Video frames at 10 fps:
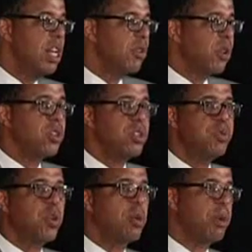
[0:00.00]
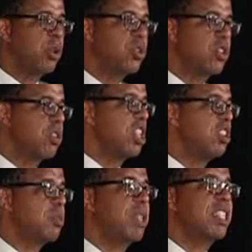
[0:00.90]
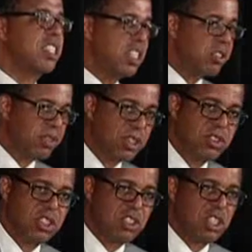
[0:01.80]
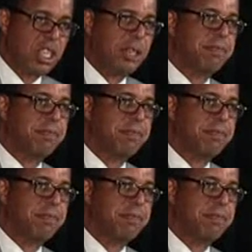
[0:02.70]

First and foremost, there needs to be a sense of urgency.